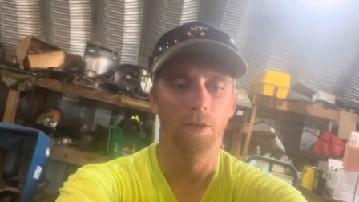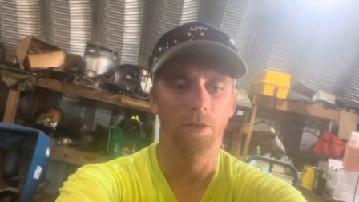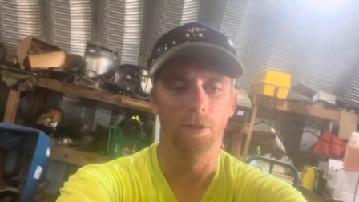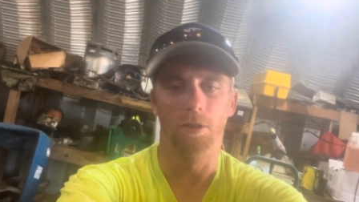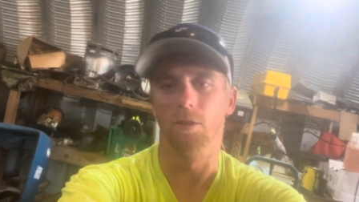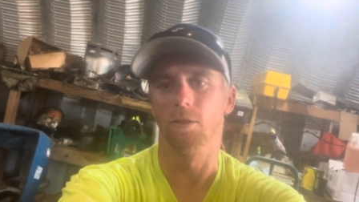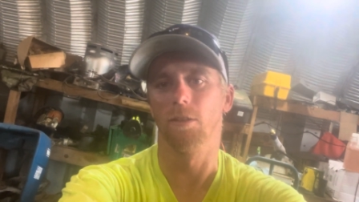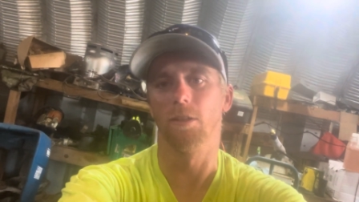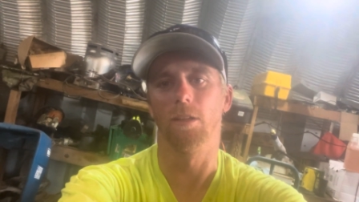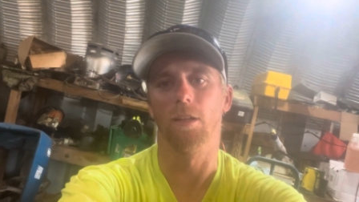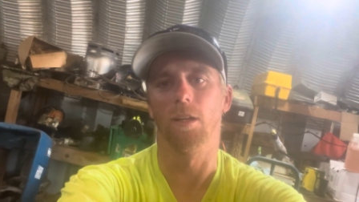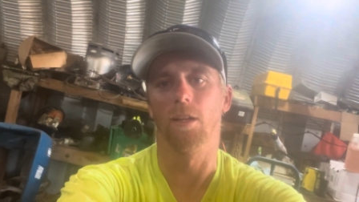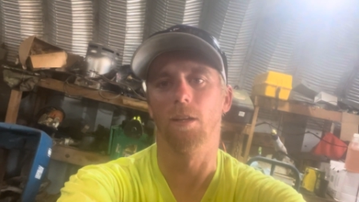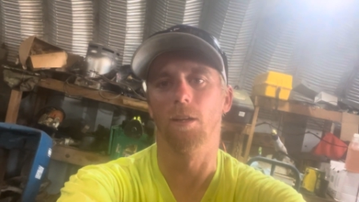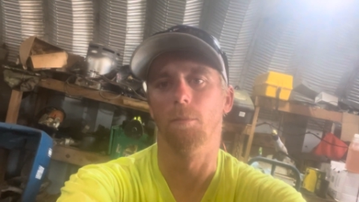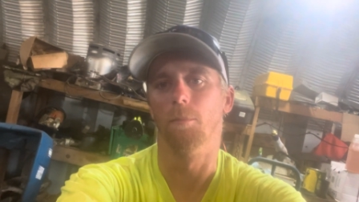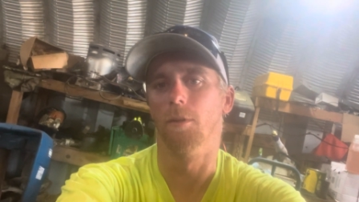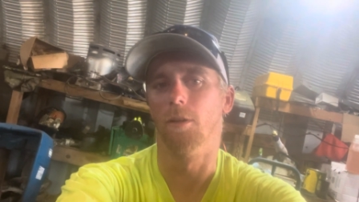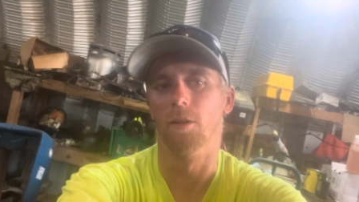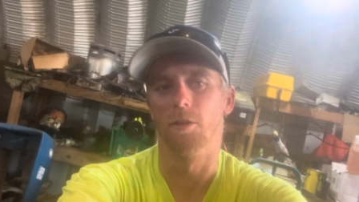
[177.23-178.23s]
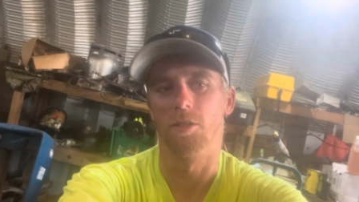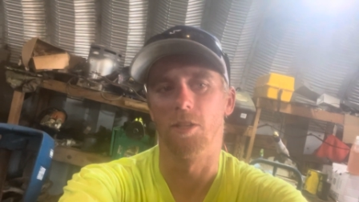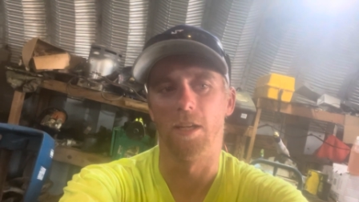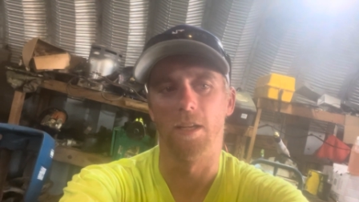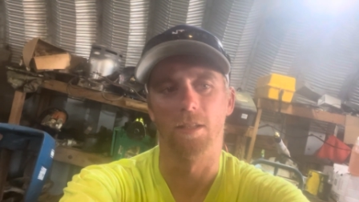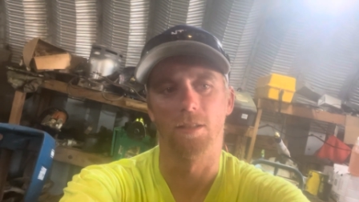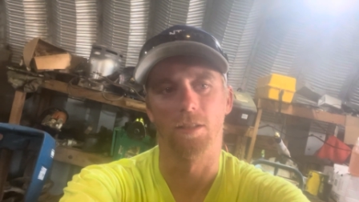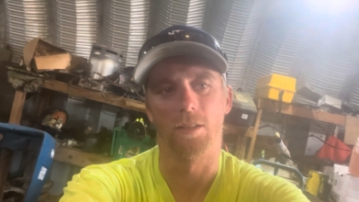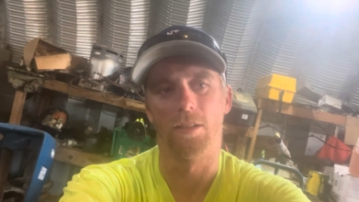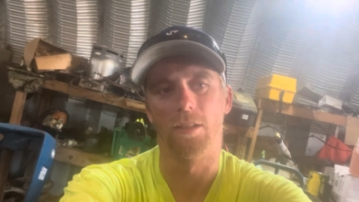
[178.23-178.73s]
y'all think I got a better
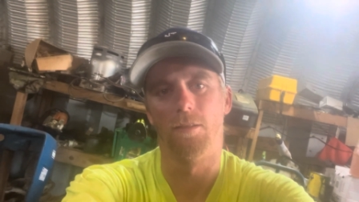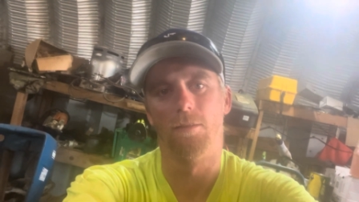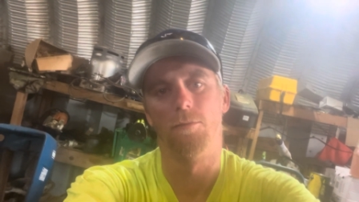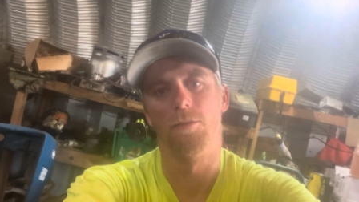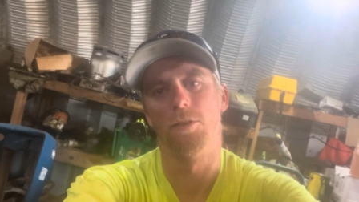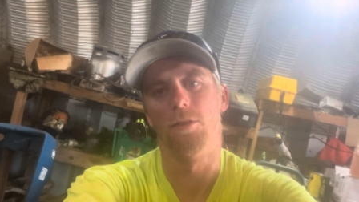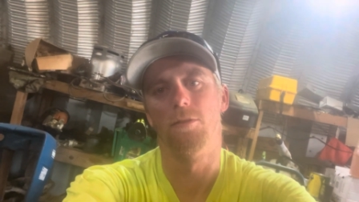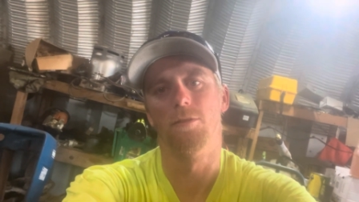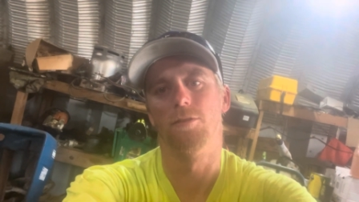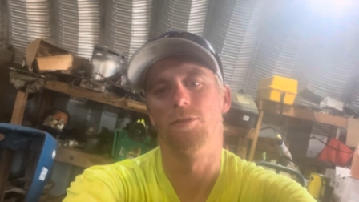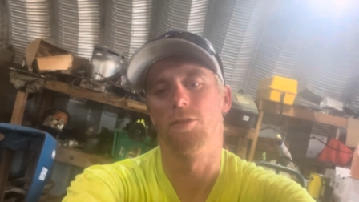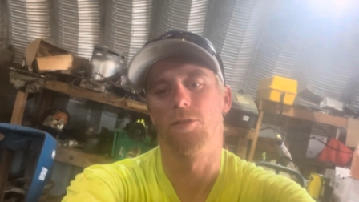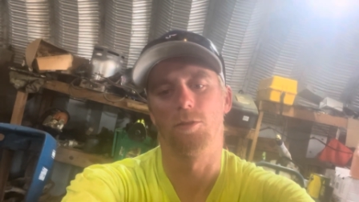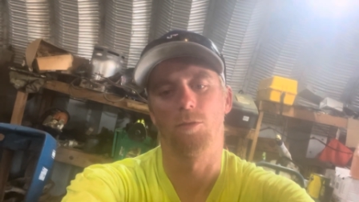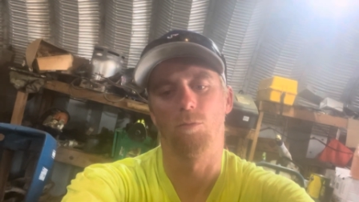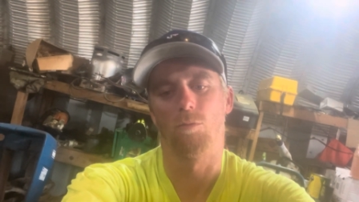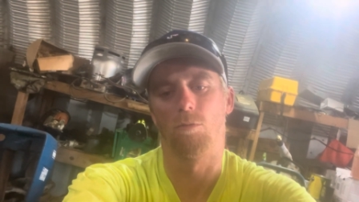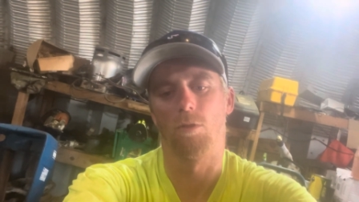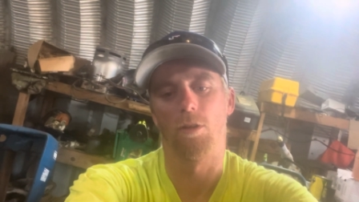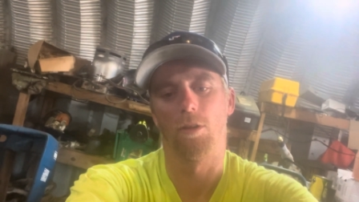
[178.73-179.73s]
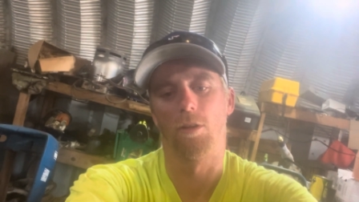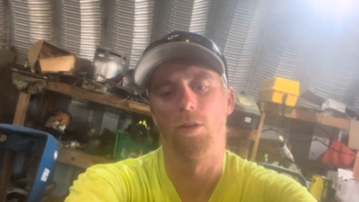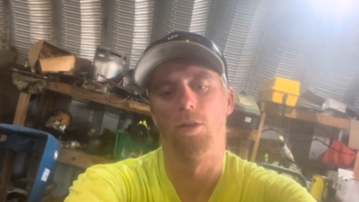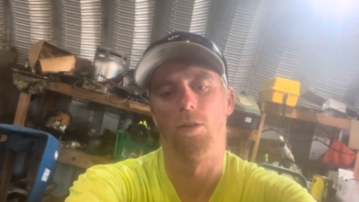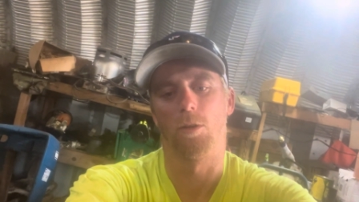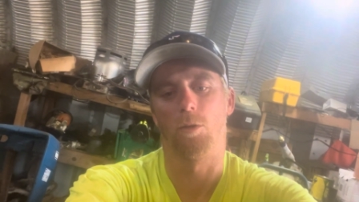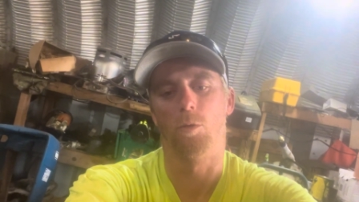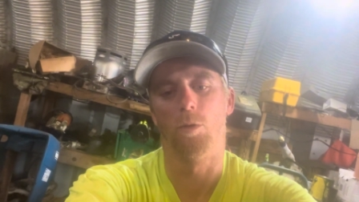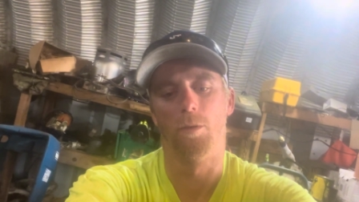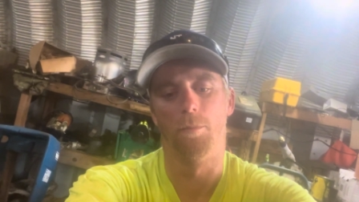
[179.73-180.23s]
chance of getting views just working on
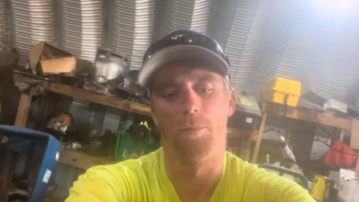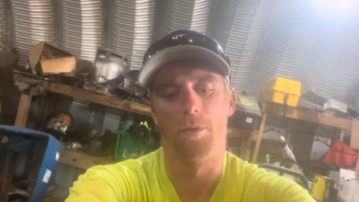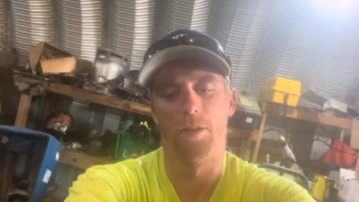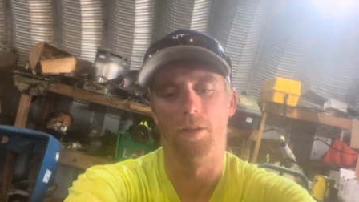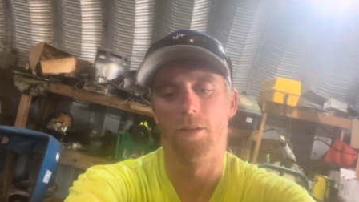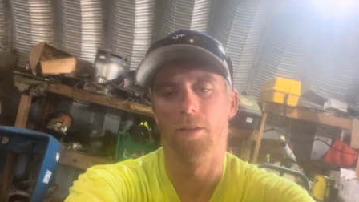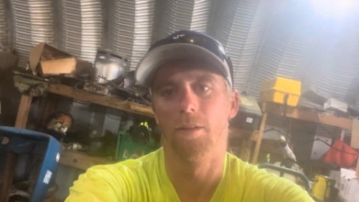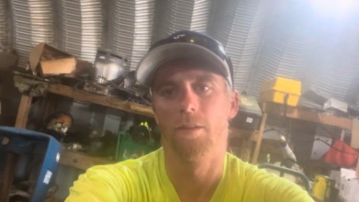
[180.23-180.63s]
equipment?